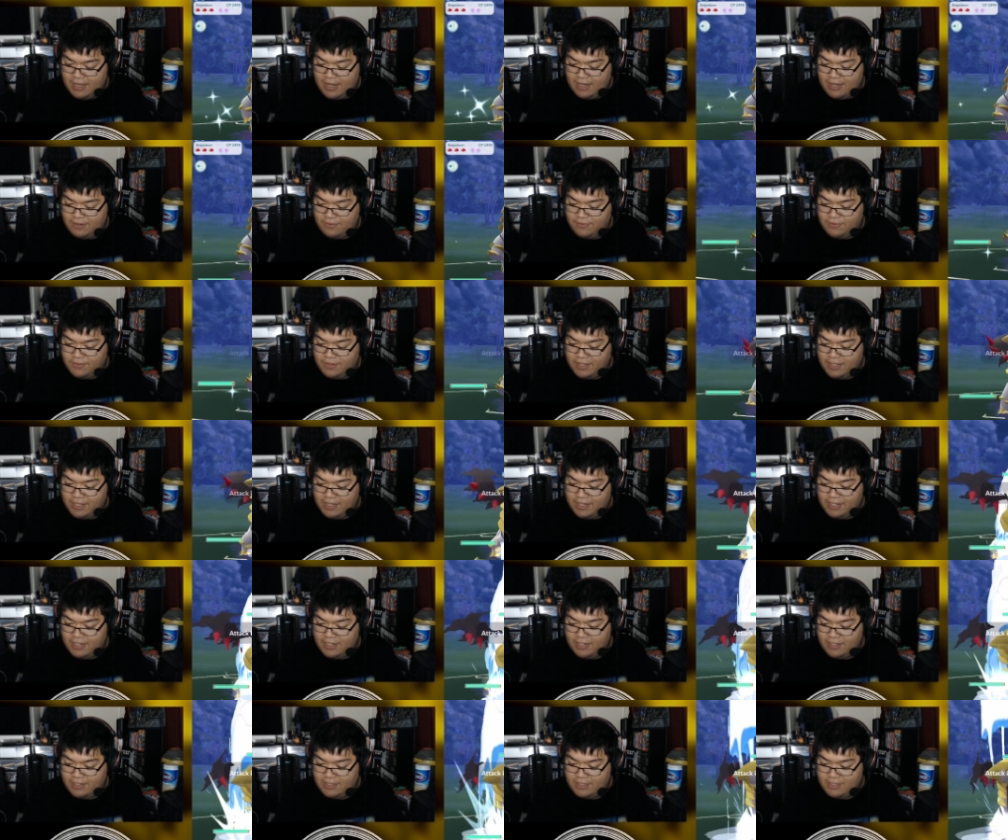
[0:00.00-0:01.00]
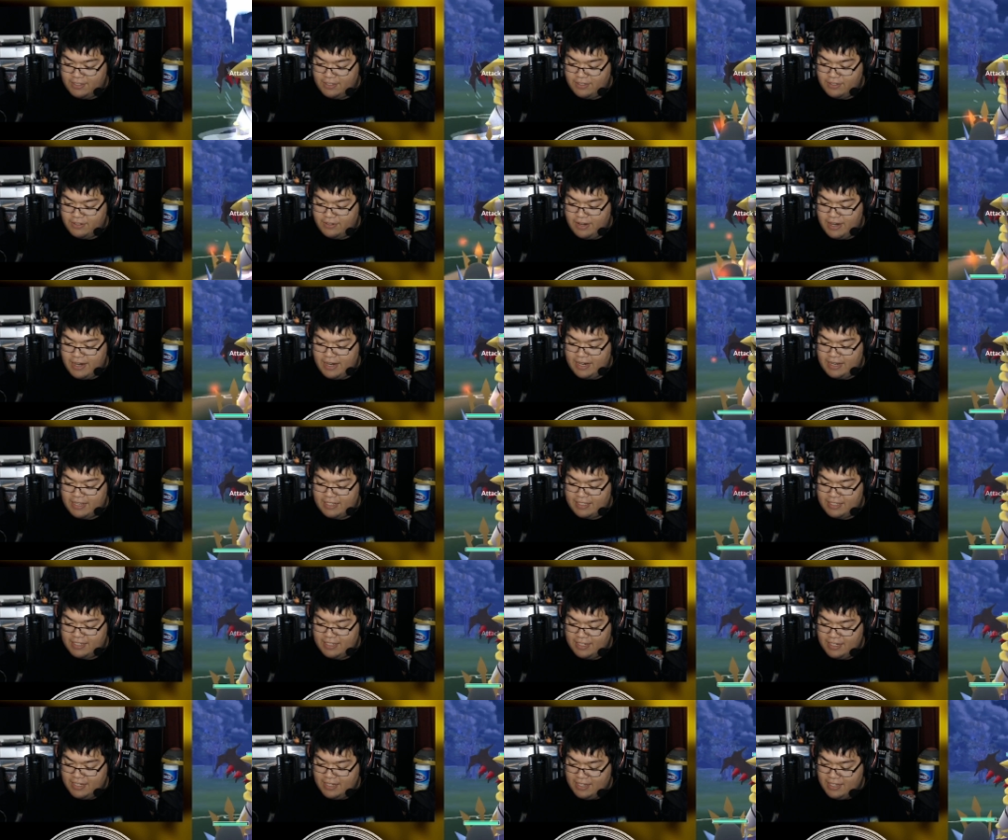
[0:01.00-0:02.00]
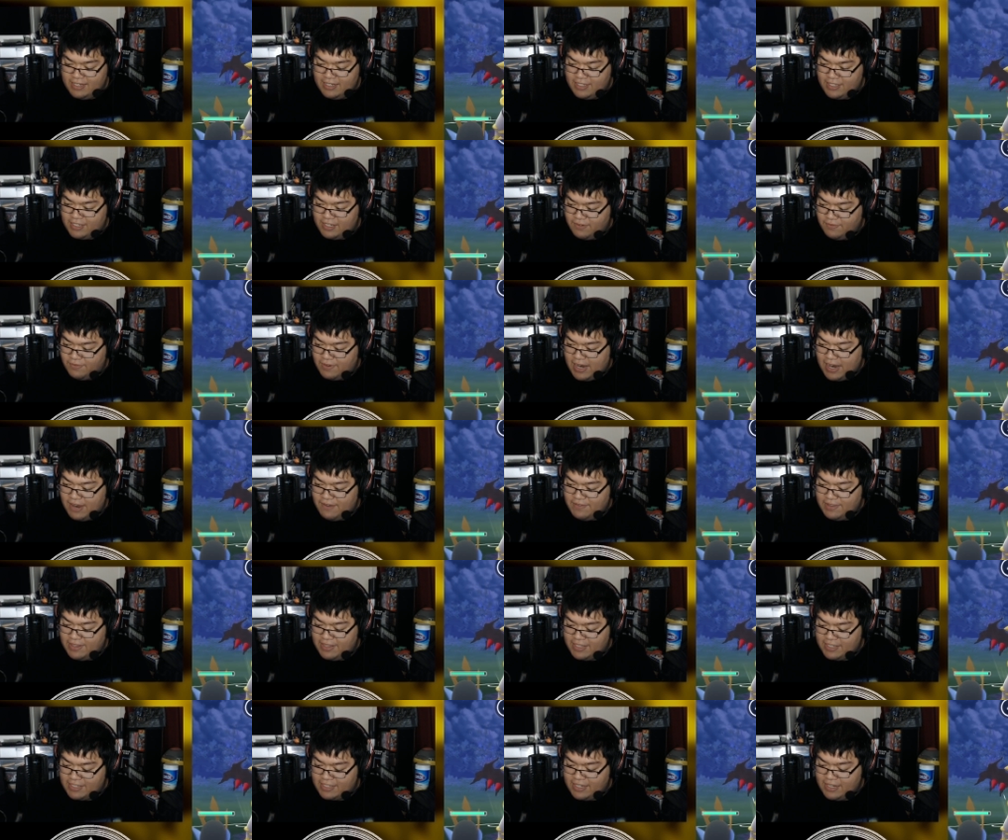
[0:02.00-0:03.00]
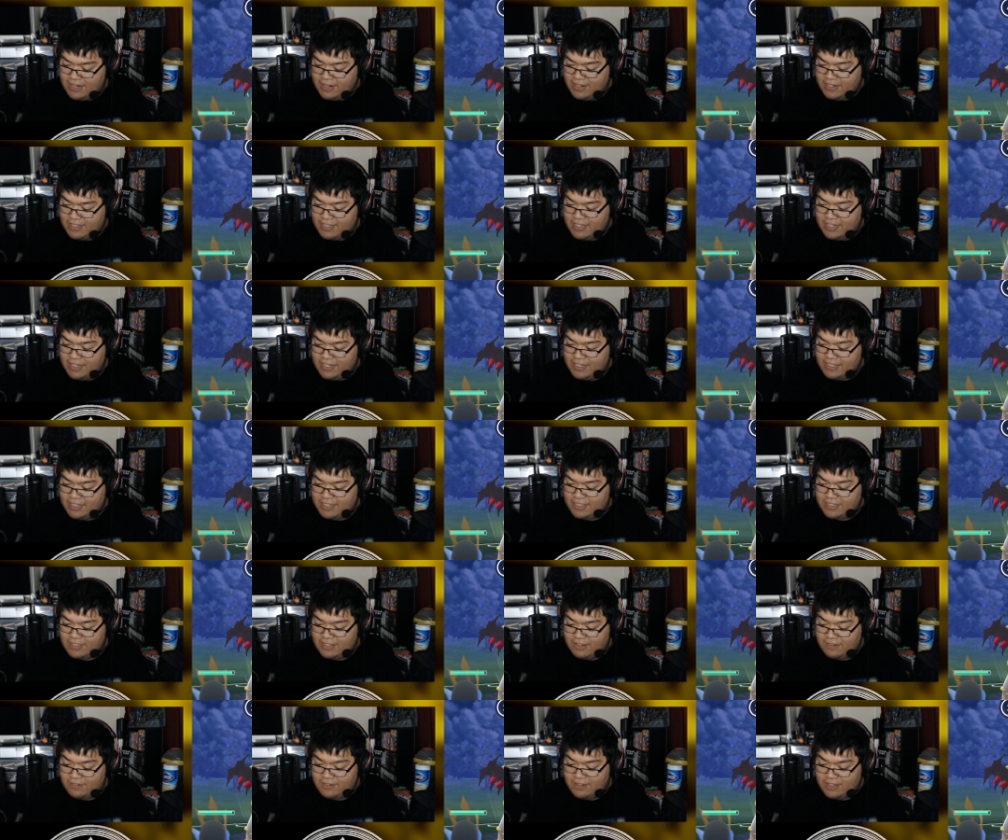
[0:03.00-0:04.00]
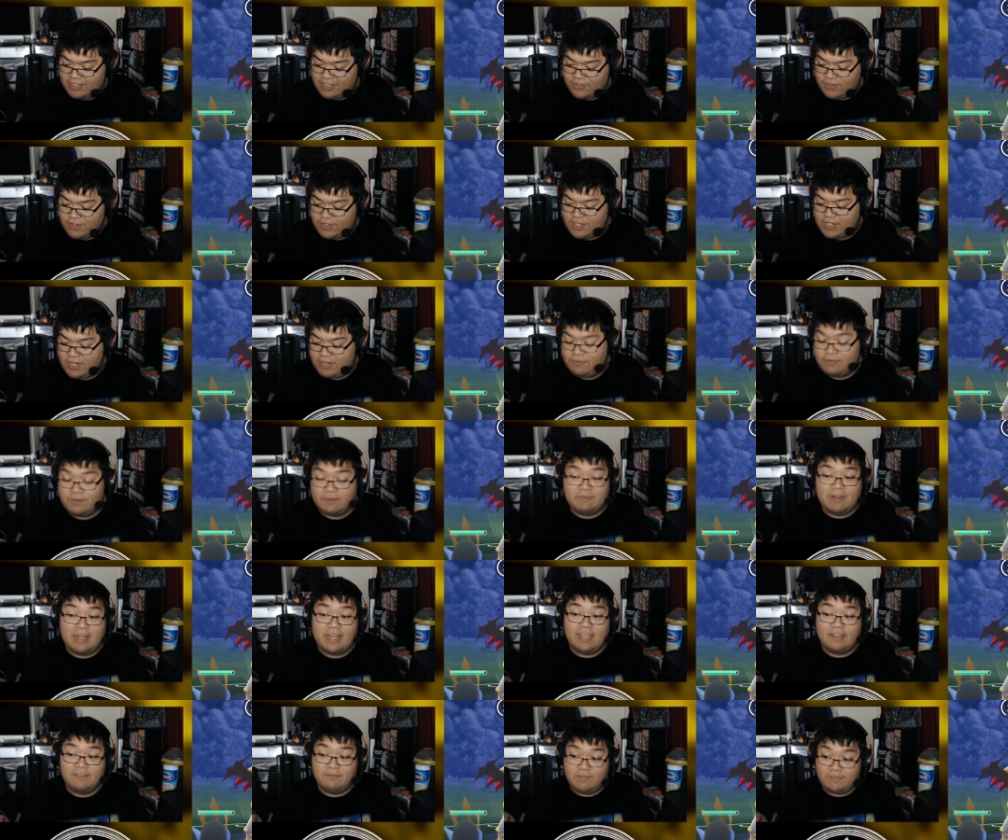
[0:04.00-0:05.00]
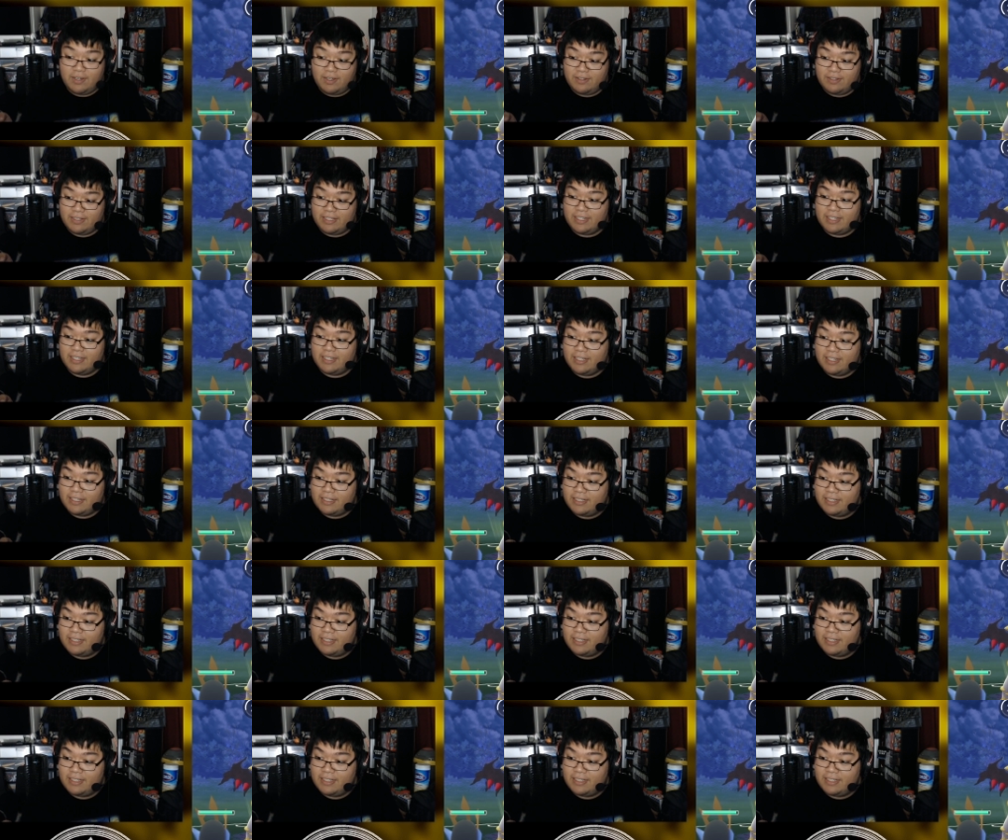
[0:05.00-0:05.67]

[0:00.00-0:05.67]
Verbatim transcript: feeling all too great at surviving this Giratina, so I'm going to switch out for my Empoleon.